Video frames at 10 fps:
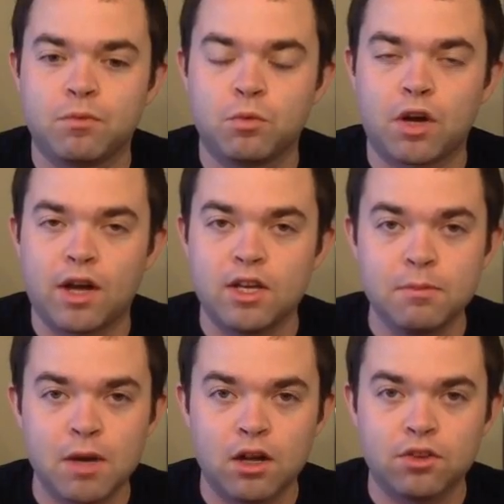when I
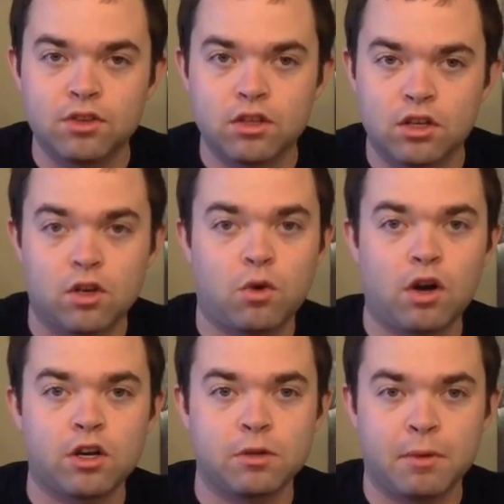emailed and
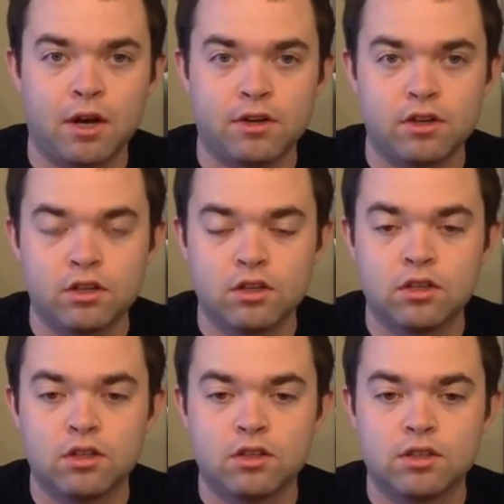inquired about it,
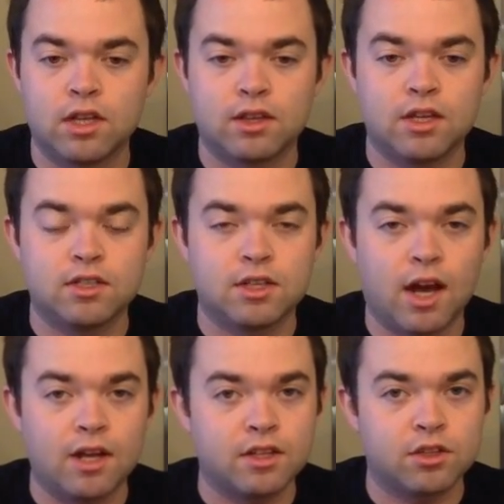that they
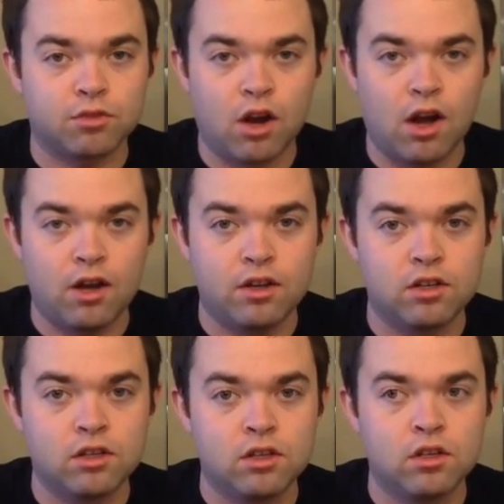denied that the rye,
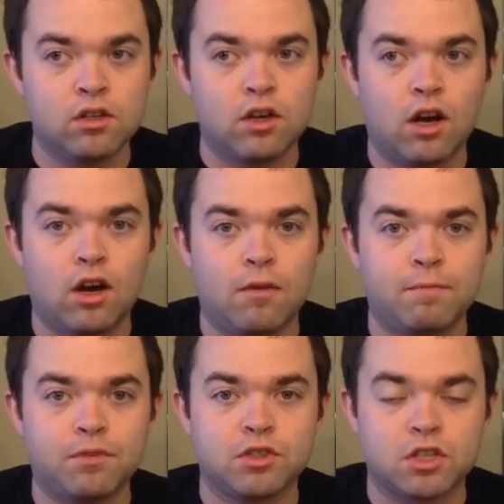
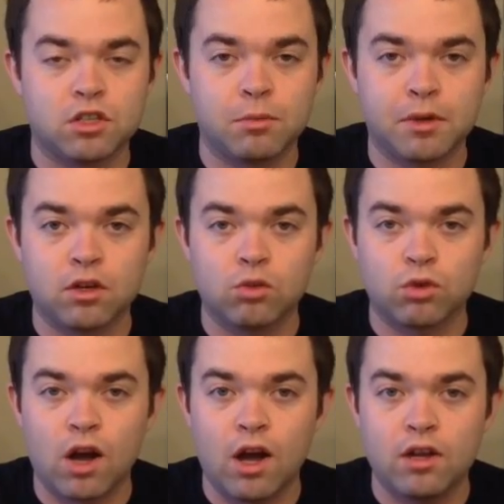the single barrel
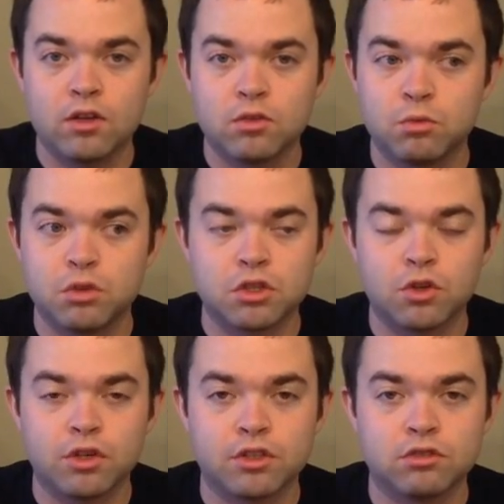rye, was
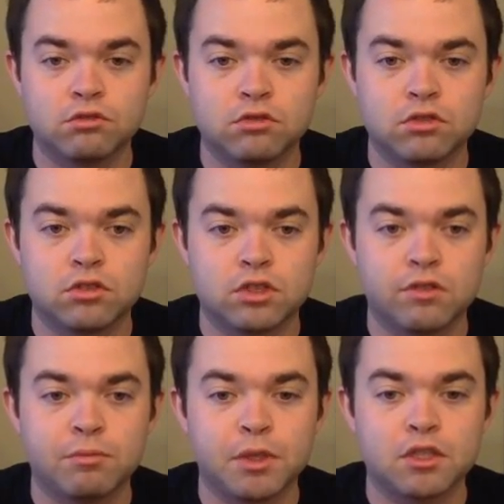going to
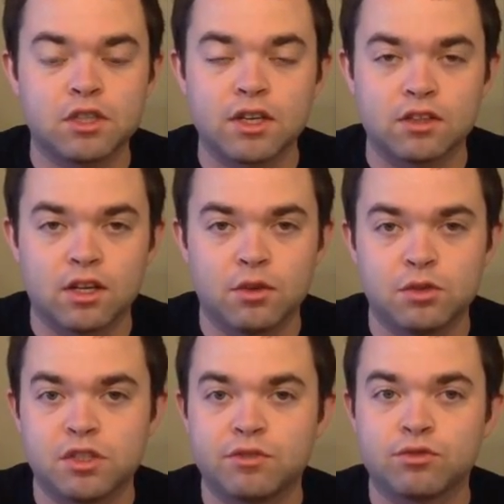even be a thing, that it
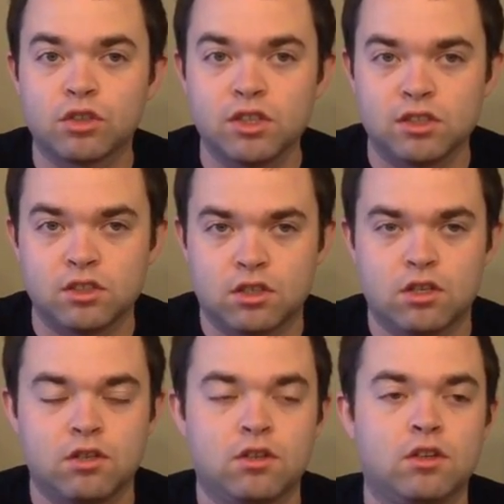was even released.
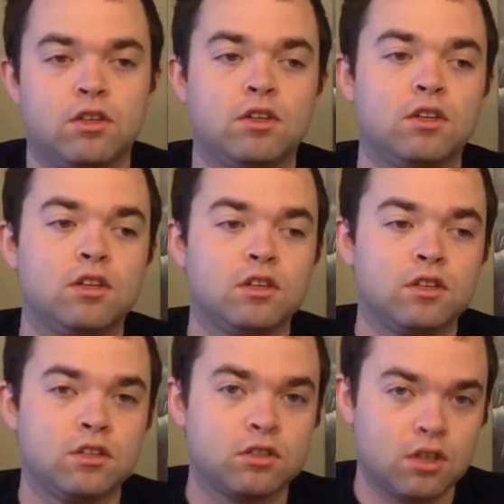
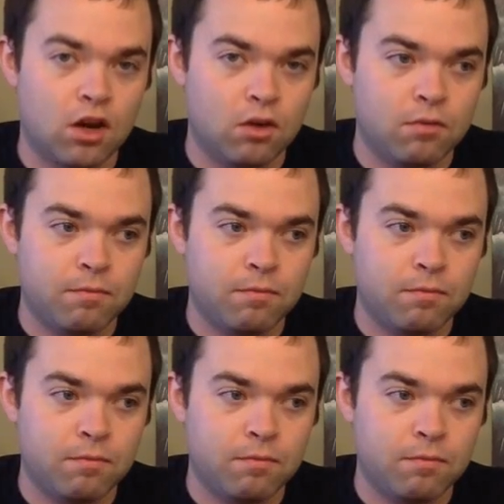So